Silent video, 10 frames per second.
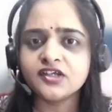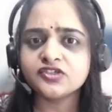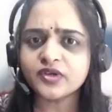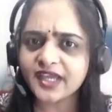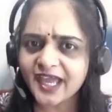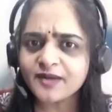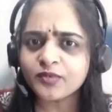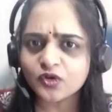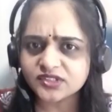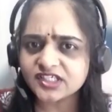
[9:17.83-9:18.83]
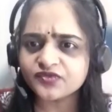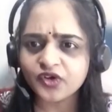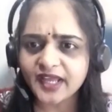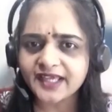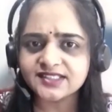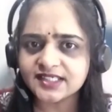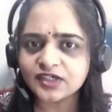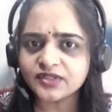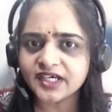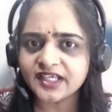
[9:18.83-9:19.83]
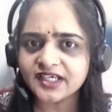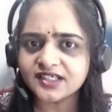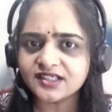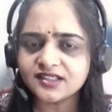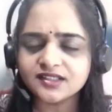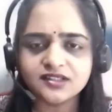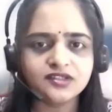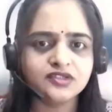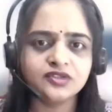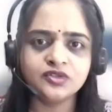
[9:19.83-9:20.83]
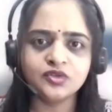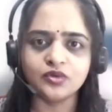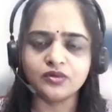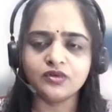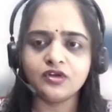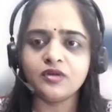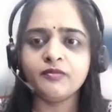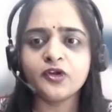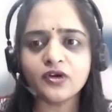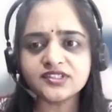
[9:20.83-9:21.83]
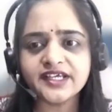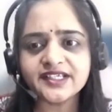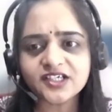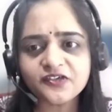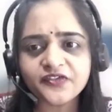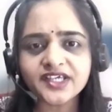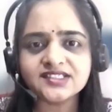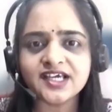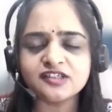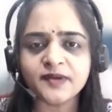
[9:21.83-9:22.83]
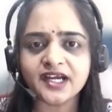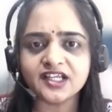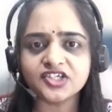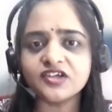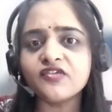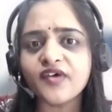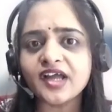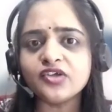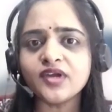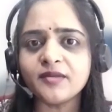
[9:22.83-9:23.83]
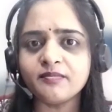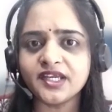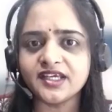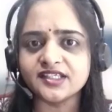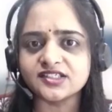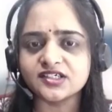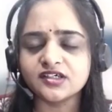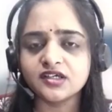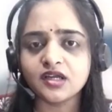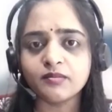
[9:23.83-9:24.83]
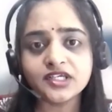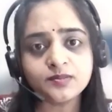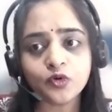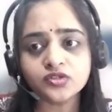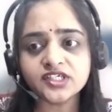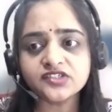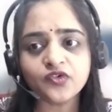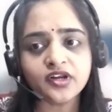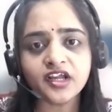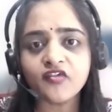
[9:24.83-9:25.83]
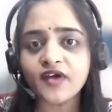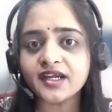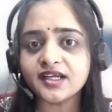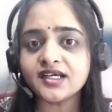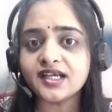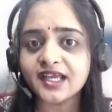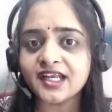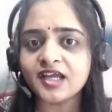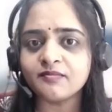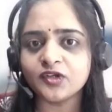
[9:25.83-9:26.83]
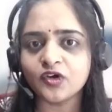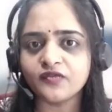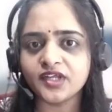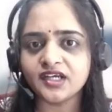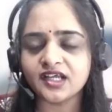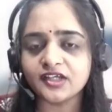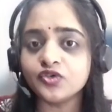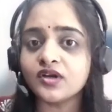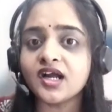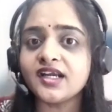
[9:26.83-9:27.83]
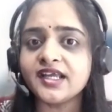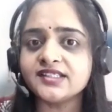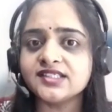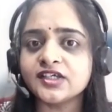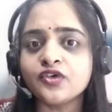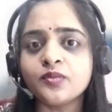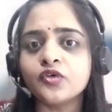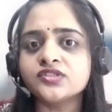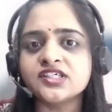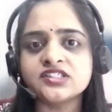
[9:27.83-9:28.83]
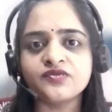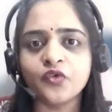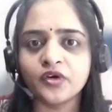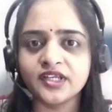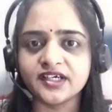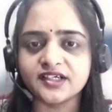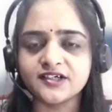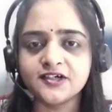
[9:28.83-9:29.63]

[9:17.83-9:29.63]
So can process 4 executed here? No, because there is a fixed size partition 5 MB each. But process 4 required the 10 MB of data. You can't execute process 4 here.